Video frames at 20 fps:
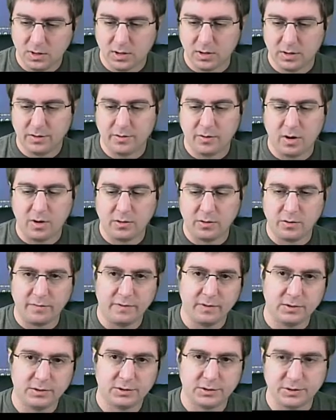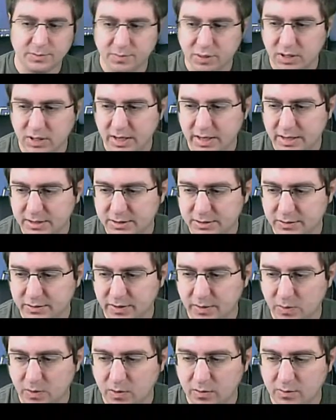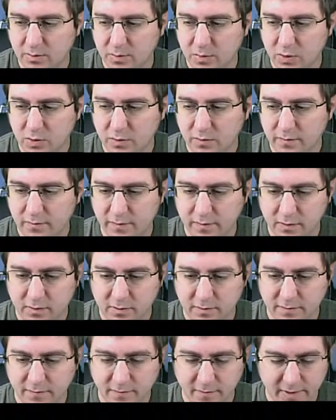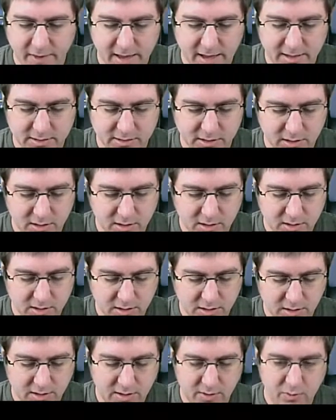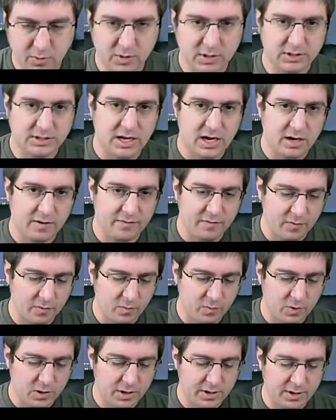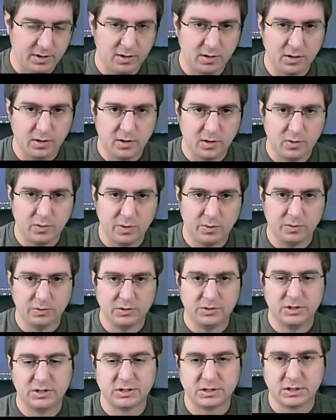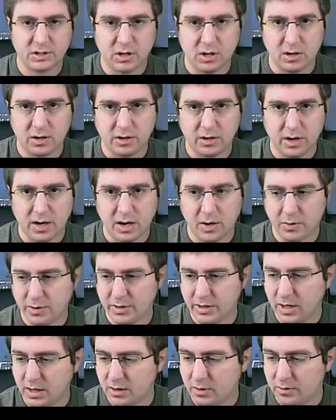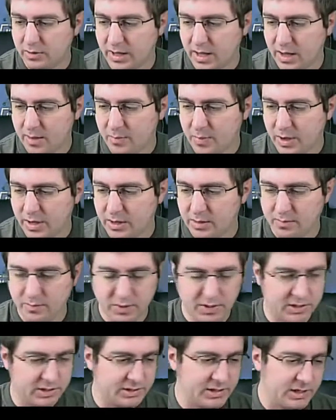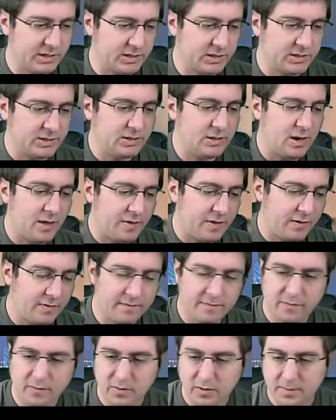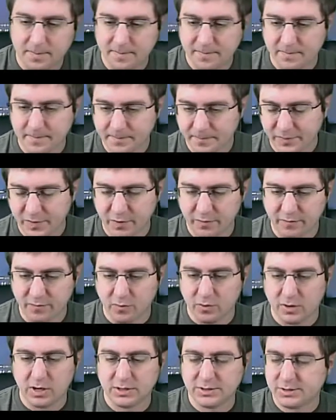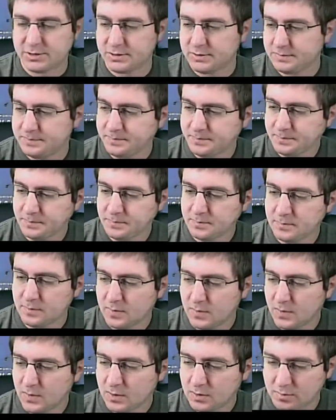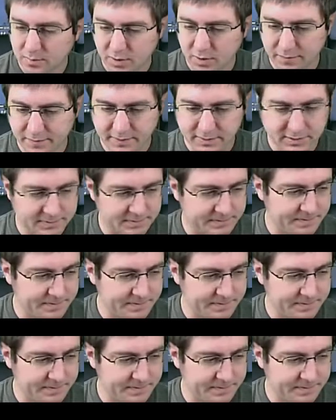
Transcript: There are no villagers in play, so he won't move for that. He will attack for 1. We will discard our yellow camp item because that does nothing for him, or for us. Perfect.